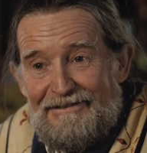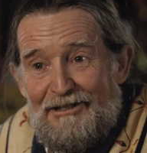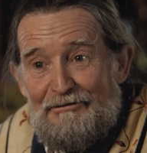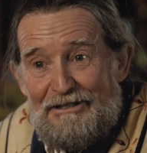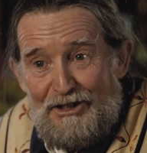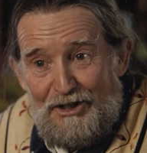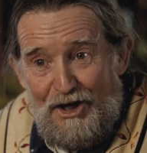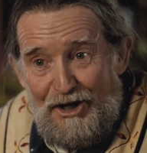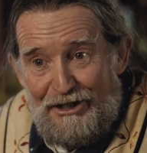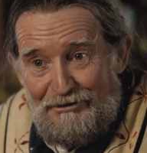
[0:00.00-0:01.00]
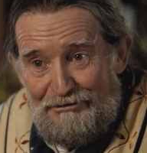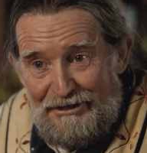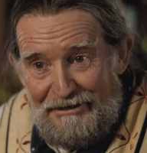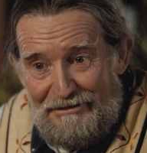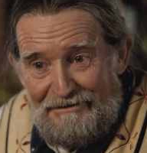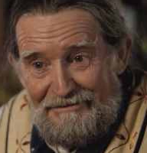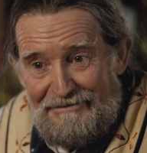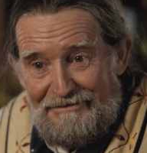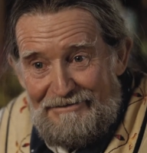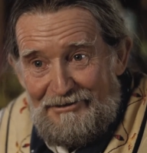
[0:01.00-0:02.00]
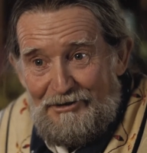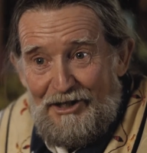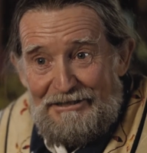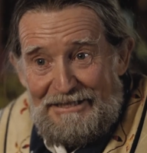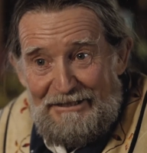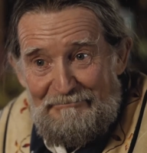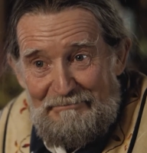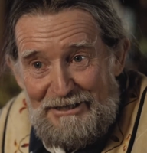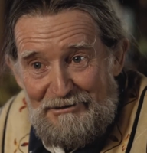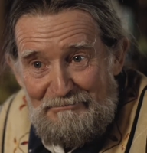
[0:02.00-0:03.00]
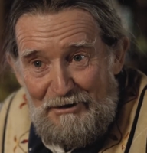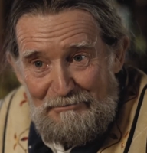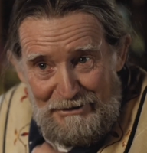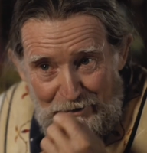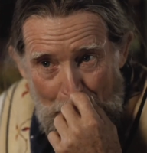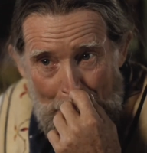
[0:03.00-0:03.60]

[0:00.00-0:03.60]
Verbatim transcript: there is a God, you see. And God has given me this moment.